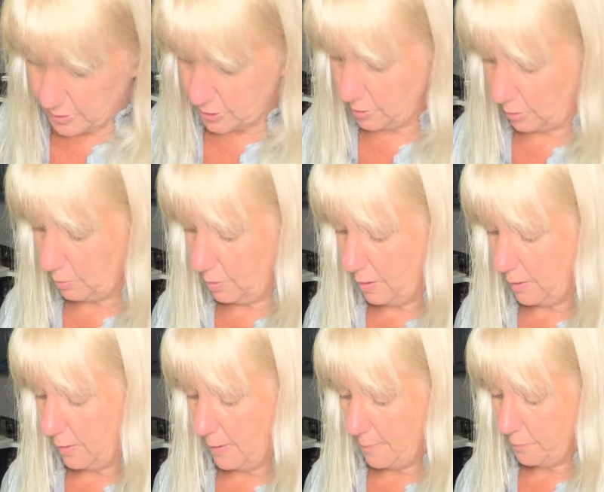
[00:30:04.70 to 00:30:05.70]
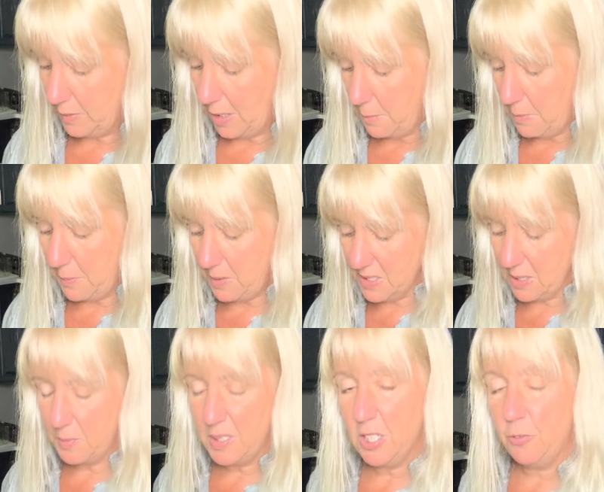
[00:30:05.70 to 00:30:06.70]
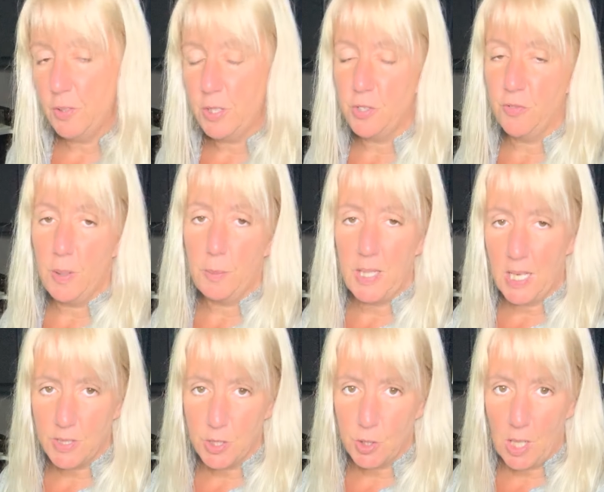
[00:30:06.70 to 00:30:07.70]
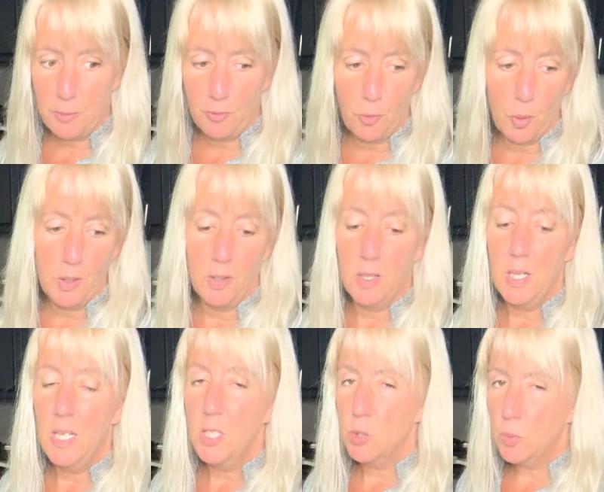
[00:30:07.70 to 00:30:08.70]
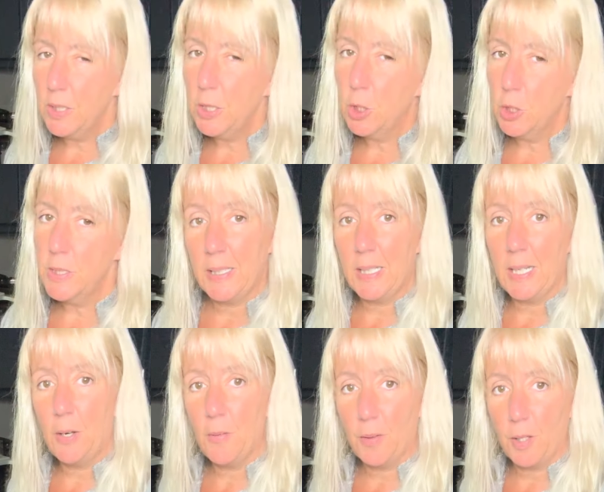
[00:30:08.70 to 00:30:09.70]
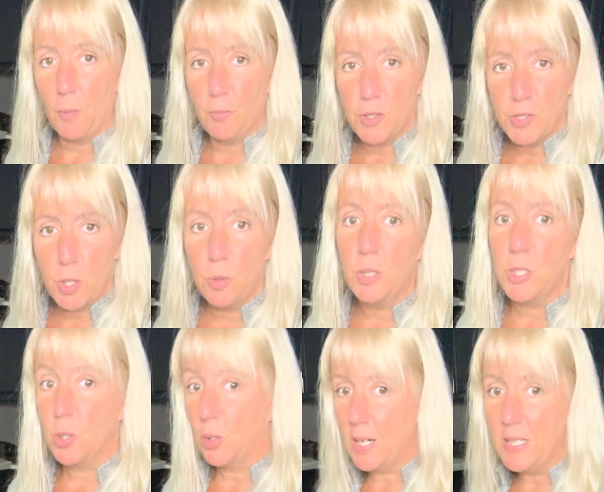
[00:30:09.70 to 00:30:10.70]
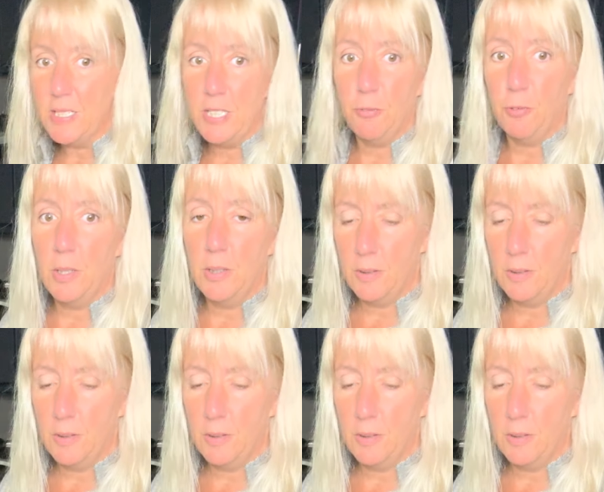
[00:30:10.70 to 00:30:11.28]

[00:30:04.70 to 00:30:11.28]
too. Maybe it's something different that your family hasn't tried before. It's really good to get out of the comfort zone and try different